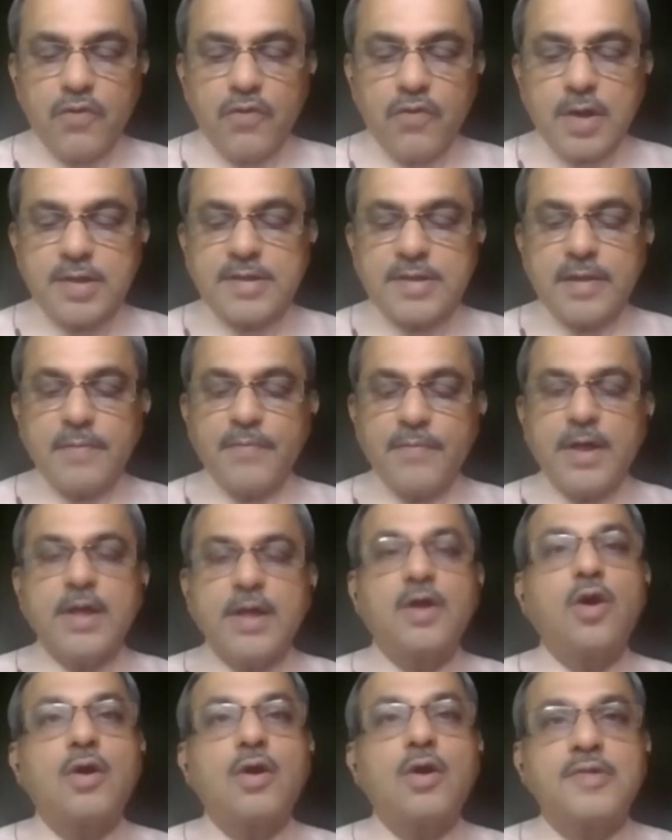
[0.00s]
For example,
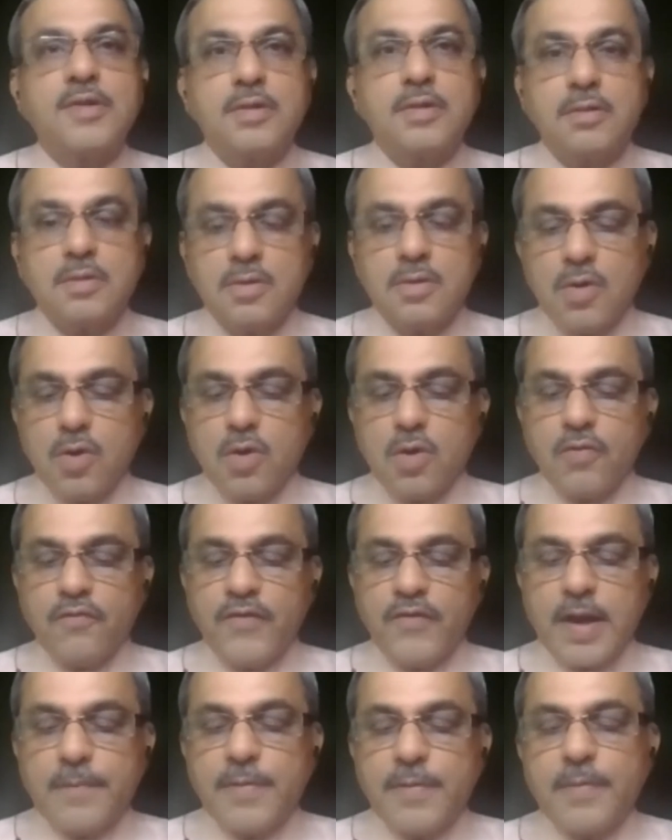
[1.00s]
digoxin or
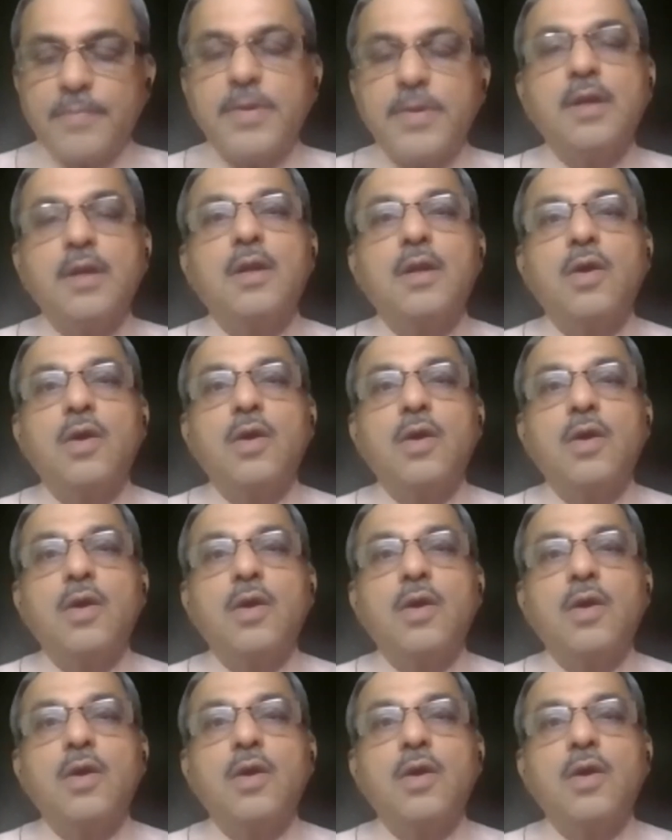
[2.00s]
verapamil